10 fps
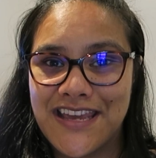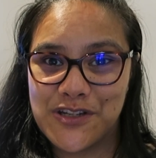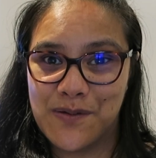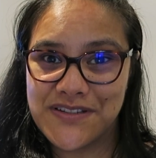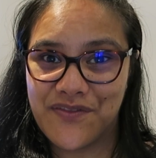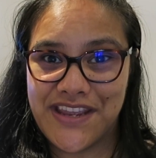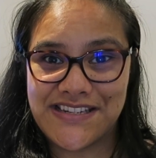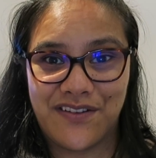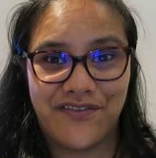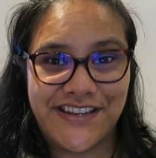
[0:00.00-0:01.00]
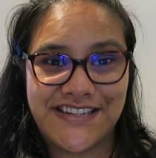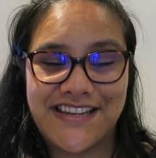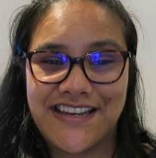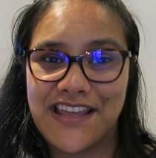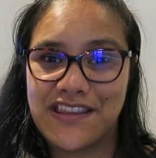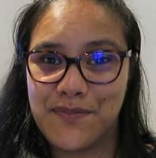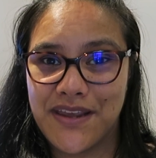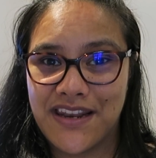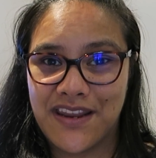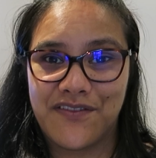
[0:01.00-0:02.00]
In terms of getting fitter, at the
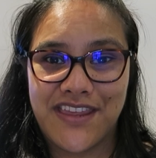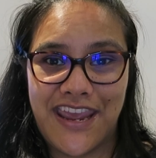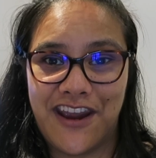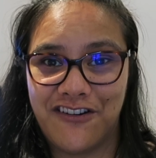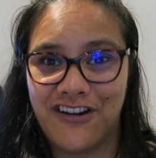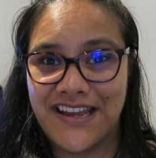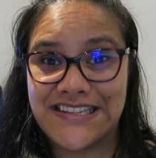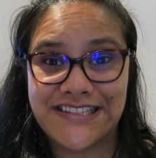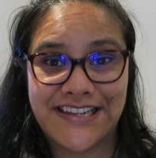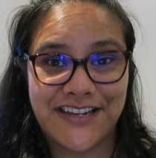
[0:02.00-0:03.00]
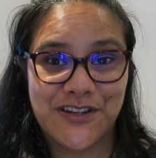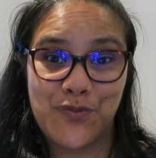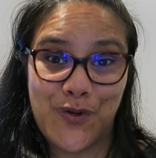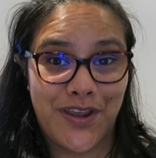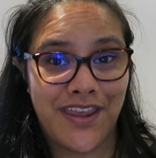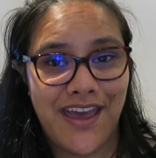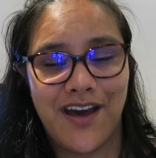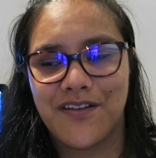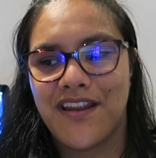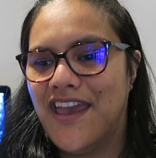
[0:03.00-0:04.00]
beginning of the year I started working
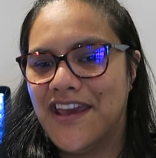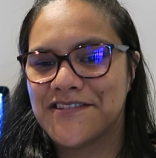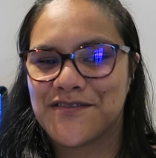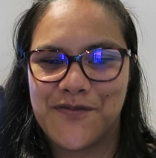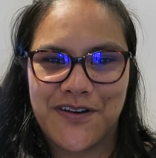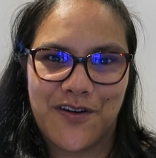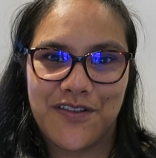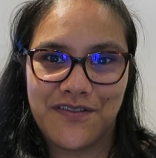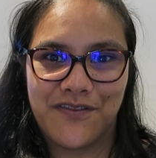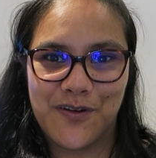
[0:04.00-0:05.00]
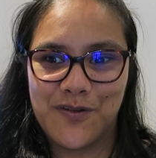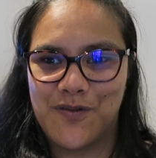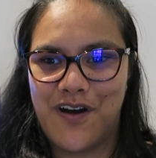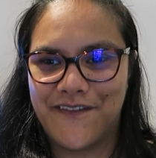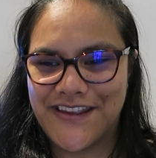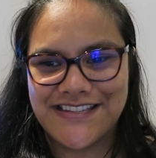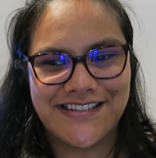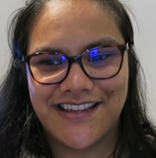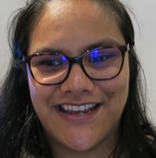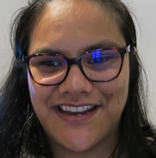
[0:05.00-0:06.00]
out, and when I got the flu,
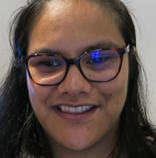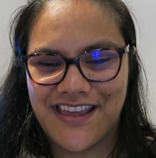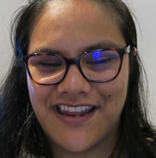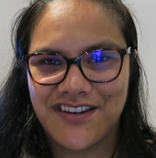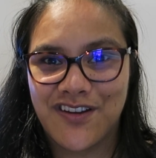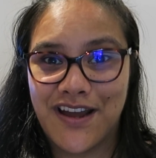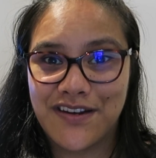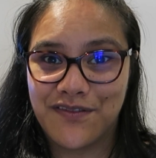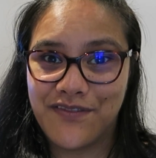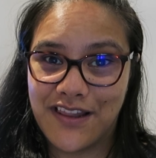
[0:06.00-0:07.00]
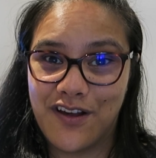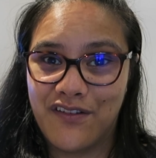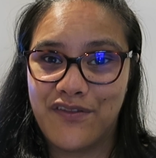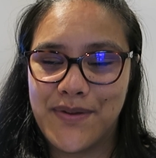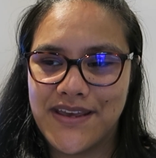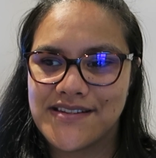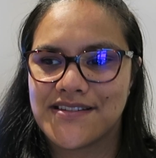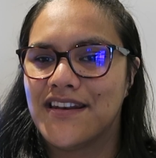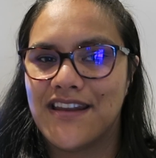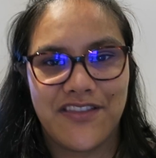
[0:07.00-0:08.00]
obviously that kind of fell off a bit.
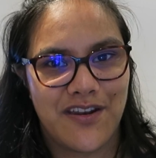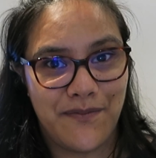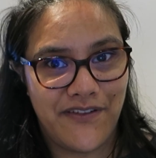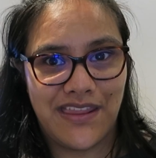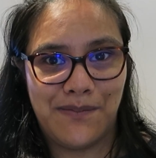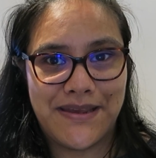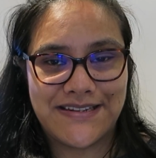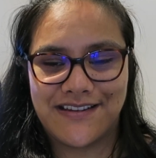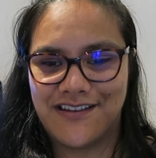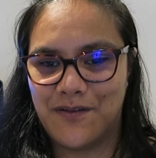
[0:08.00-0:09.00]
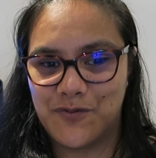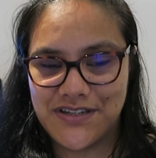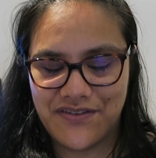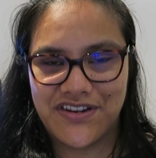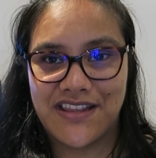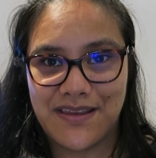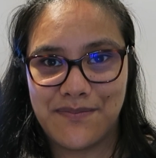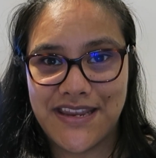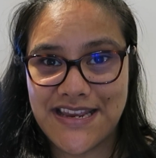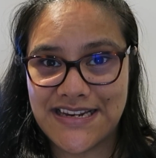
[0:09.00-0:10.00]
Now that I'm feeling better, I'll definitely
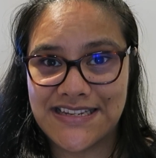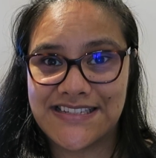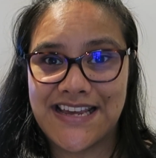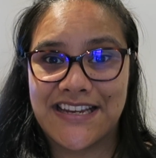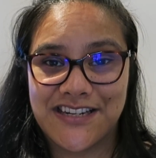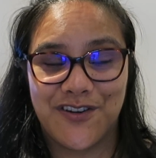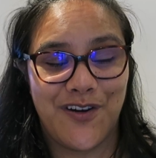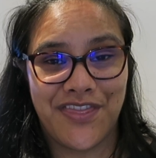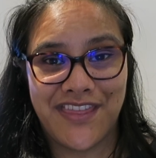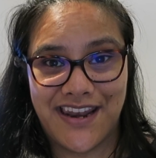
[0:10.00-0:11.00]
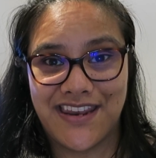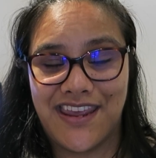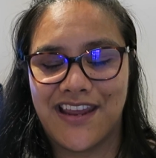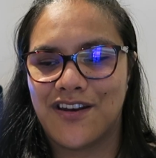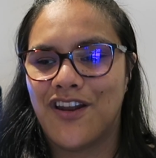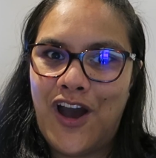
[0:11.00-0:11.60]
be getting started on that again.